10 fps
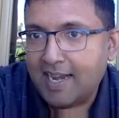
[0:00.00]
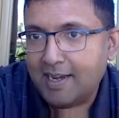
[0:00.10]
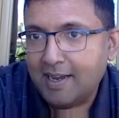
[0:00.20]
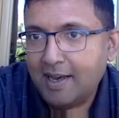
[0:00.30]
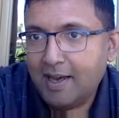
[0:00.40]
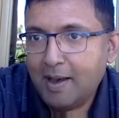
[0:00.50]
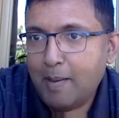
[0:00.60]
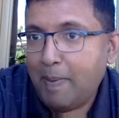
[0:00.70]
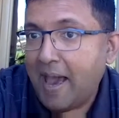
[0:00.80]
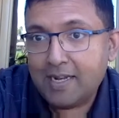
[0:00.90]
And
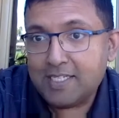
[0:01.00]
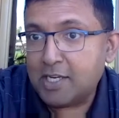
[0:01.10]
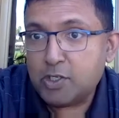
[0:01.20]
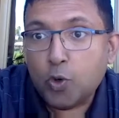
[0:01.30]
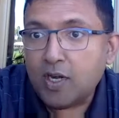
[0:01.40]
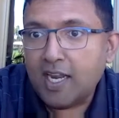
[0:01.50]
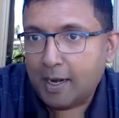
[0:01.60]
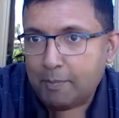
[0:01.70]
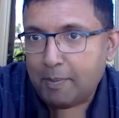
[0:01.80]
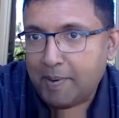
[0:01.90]
parents are totally
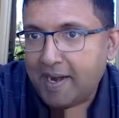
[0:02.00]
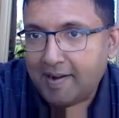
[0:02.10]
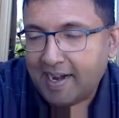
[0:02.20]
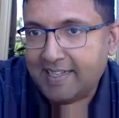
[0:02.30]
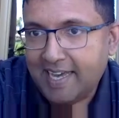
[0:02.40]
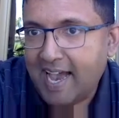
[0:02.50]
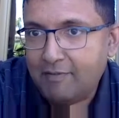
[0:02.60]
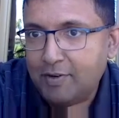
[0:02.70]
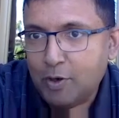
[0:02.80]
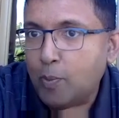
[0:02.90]
unprepared, right? They
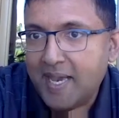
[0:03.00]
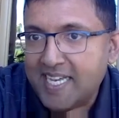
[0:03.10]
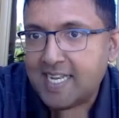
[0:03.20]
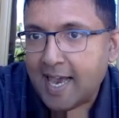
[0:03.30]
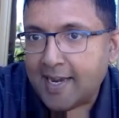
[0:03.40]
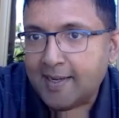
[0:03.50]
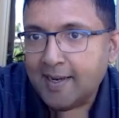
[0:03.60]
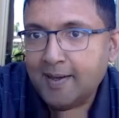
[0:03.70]
have no baseline.